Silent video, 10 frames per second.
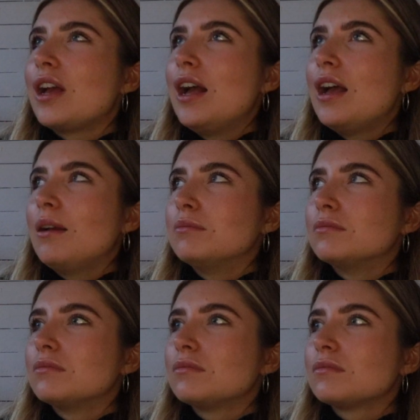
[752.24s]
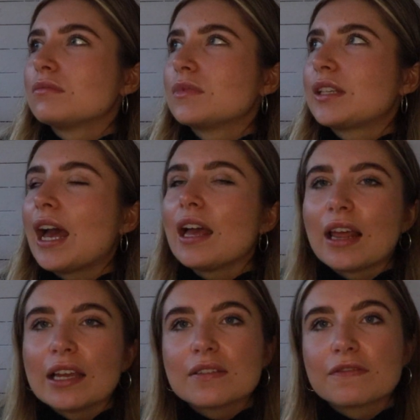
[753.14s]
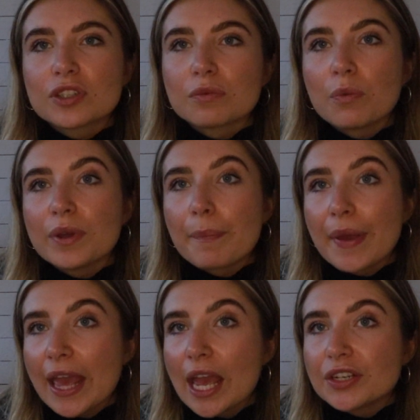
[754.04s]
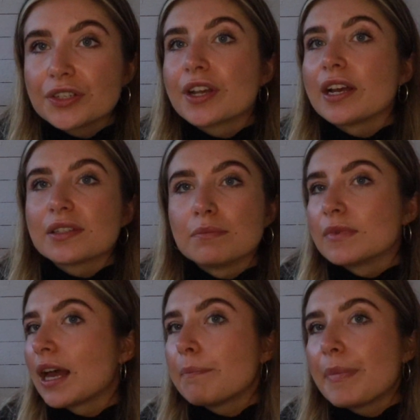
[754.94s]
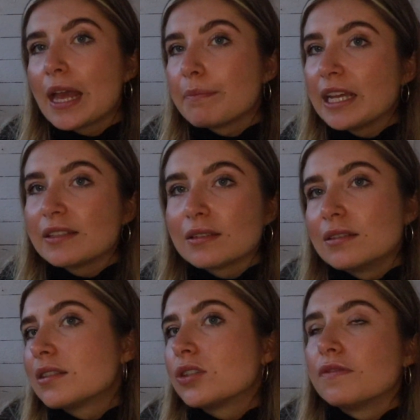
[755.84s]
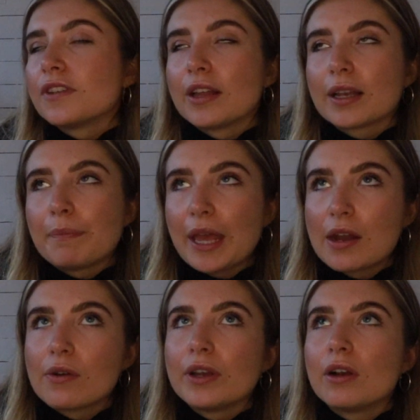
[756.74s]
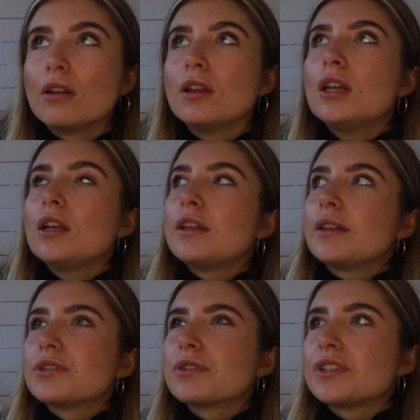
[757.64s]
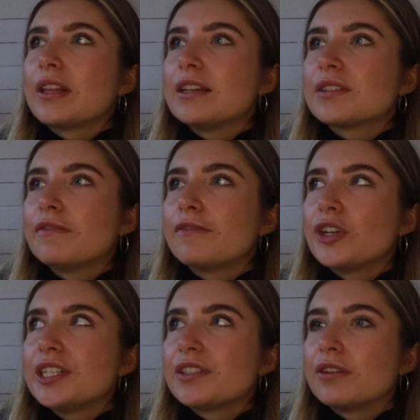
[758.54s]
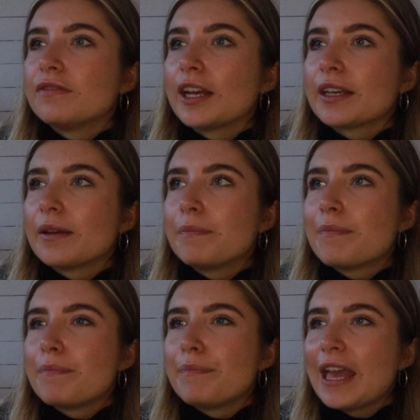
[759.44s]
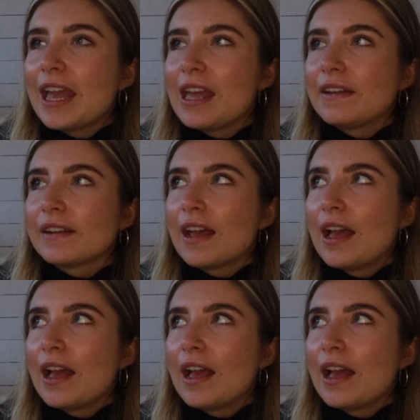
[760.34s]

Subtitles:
get, like, for someone with a beard, you could get some like beard maintenance stuff, you know, like a beard oil. There was also like some funny stuff like a beard